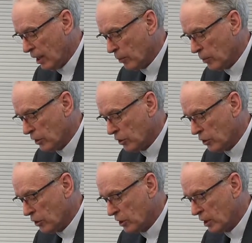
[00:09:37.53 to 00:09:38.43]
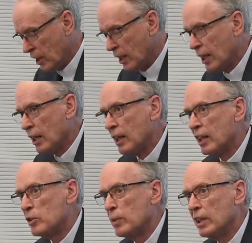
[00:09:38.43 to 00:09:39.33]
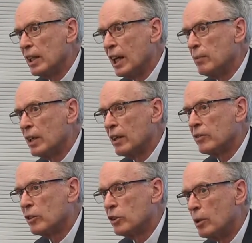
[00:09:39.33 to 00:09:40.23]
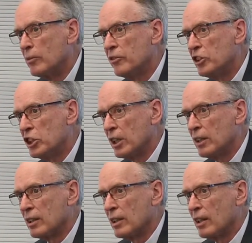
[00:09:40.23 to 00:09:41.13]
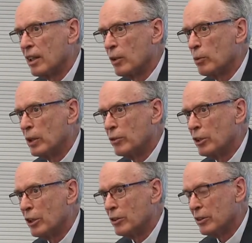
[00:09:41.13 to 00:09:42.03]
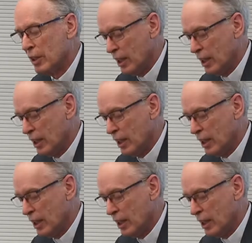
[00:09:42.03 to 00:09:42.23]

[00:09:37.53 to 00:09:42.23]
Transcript: which has been named after Tom Fisher, a well-known